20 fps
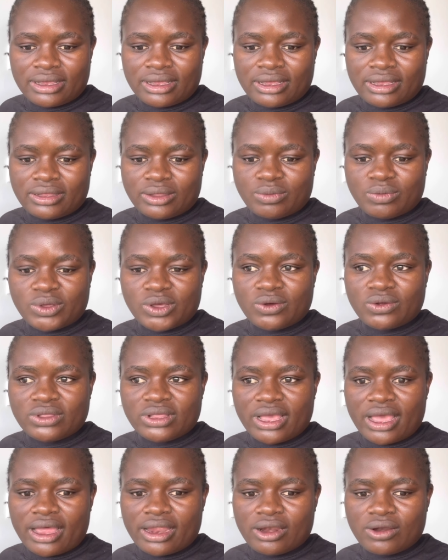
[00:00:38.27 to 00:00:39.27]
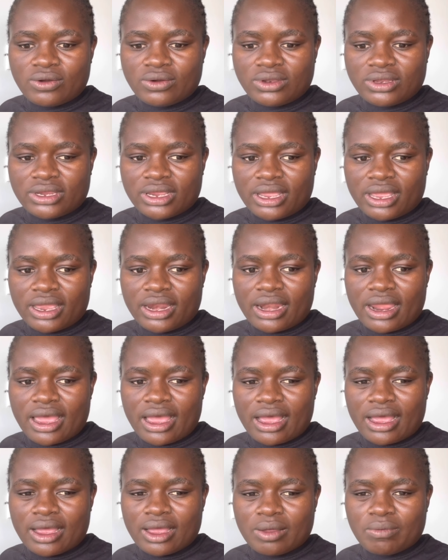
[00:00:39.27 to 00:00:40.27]
It's because I had not taken
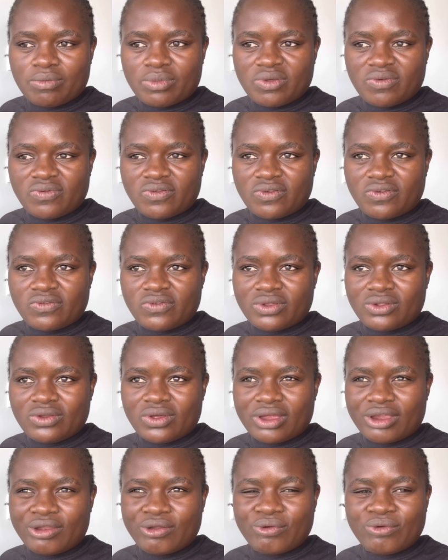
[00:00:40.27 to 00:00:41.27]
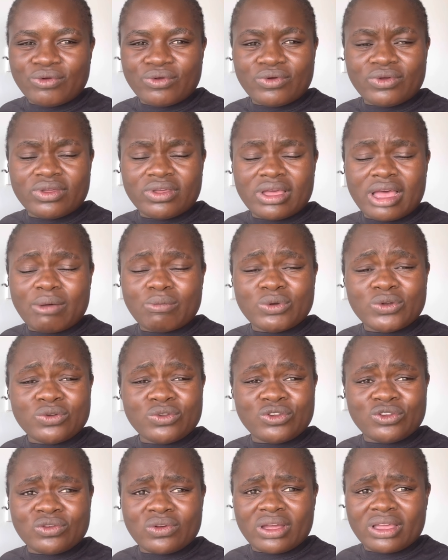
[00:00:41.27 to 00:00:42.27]
a before video. I don't know, I'm not
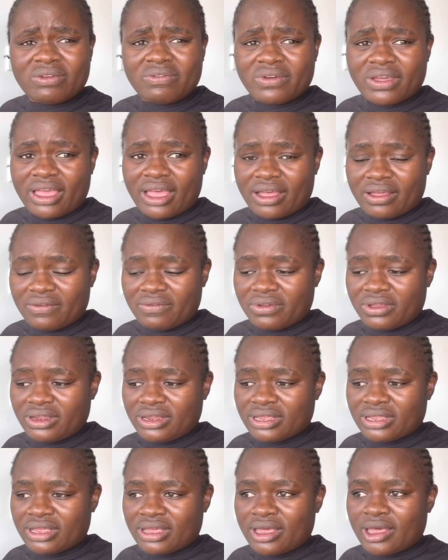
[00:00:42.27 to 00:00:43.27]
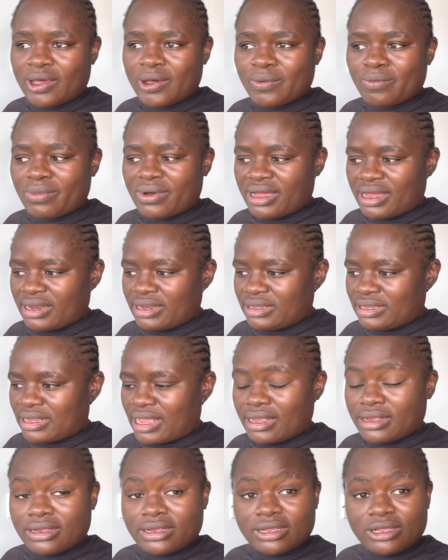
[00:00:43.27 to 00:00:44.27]
sure if I have it, but
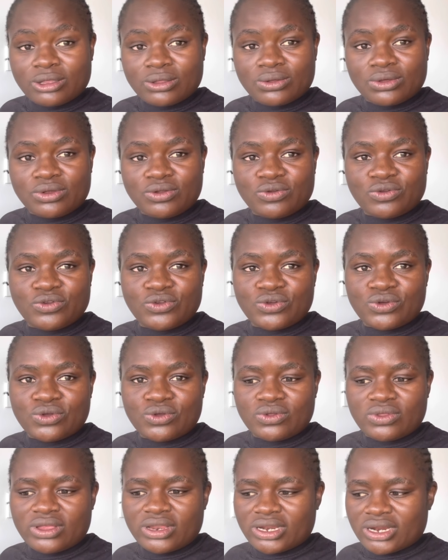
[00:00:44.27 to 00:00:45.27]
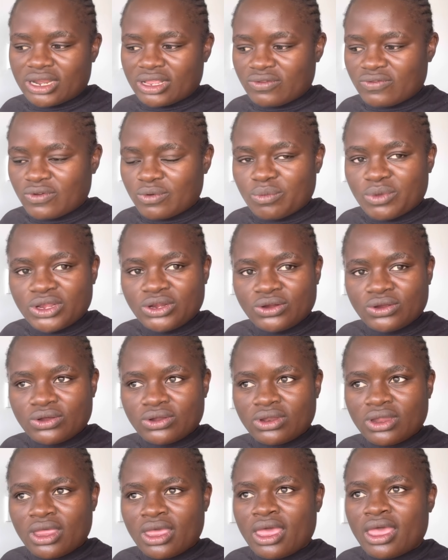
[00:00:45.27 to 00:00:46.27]
I'm just going to show you the
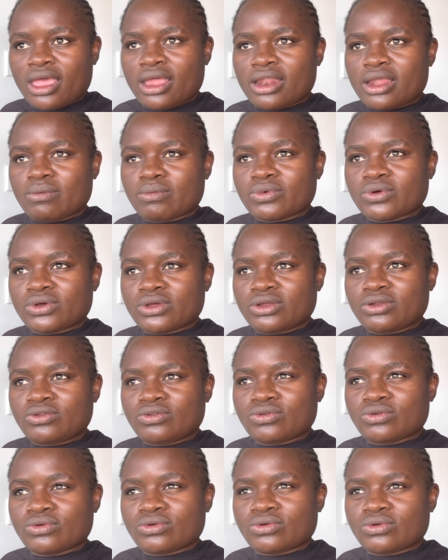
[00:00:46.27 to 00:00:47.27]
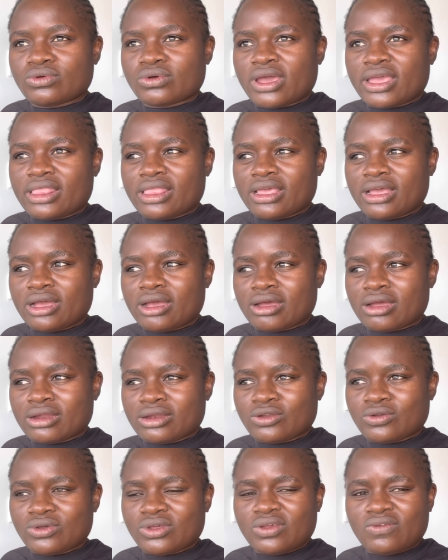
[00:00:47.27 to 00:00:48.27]
transformation, and I'm going to, I think,
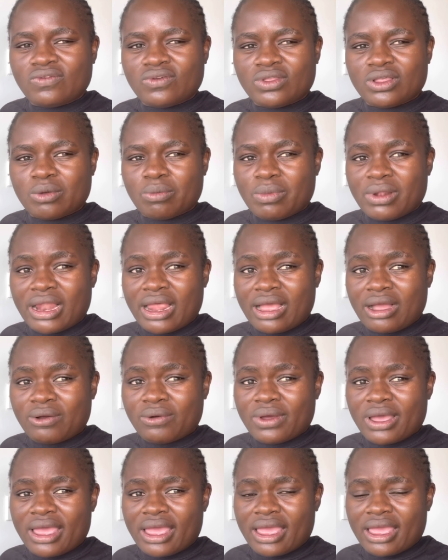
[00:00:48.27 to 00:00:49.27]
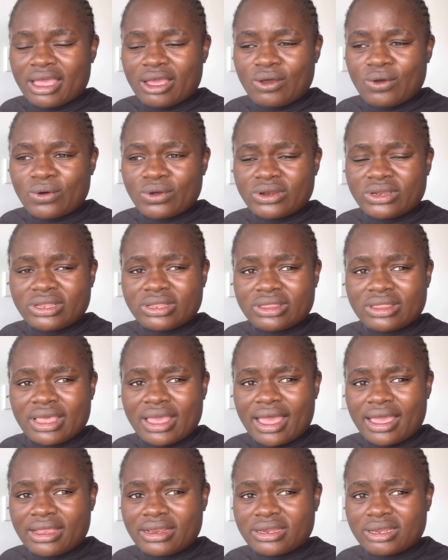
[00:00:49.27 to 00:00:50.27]
to give you the plug where I got
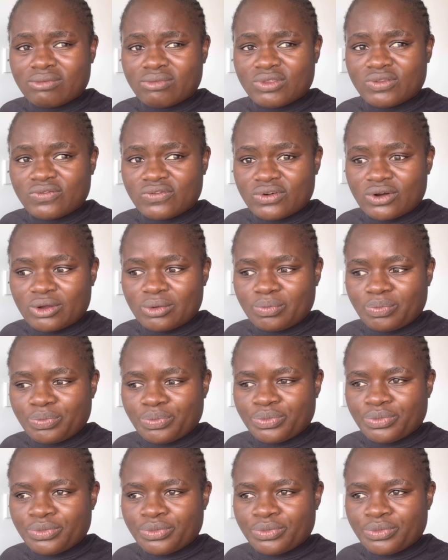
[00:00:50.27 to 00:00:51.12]
the items from.